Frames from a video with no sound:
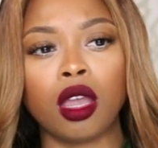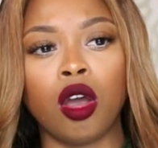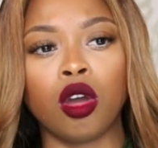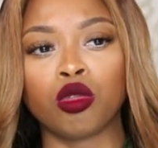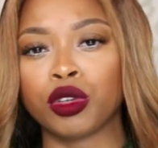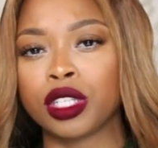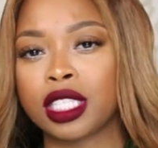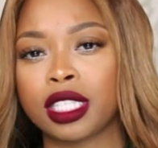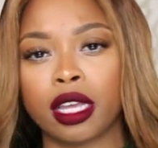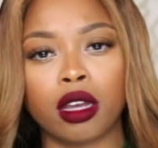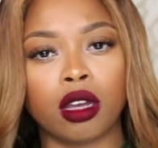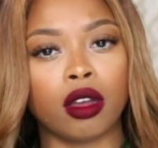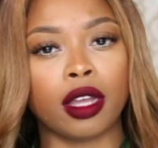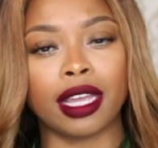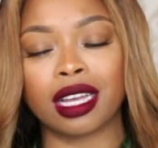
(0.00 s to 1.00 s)
on
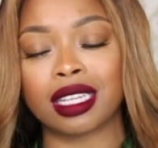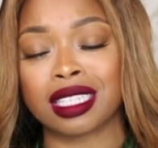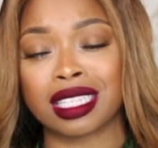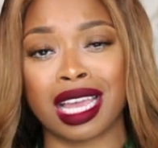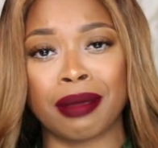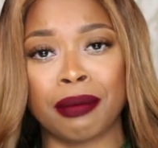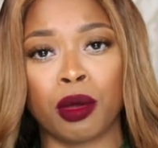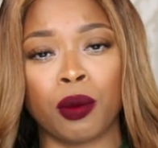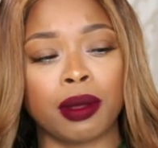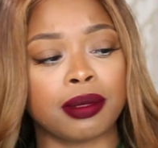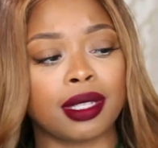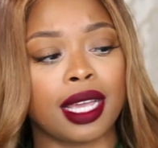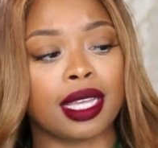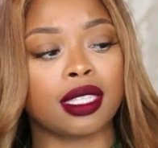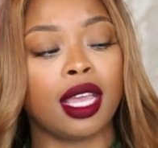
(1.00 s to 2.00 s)
resale and consignment
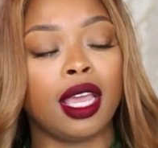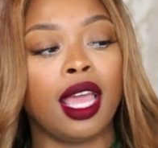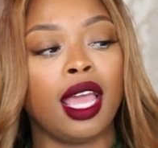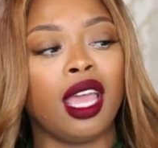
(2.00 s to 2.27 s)
websites,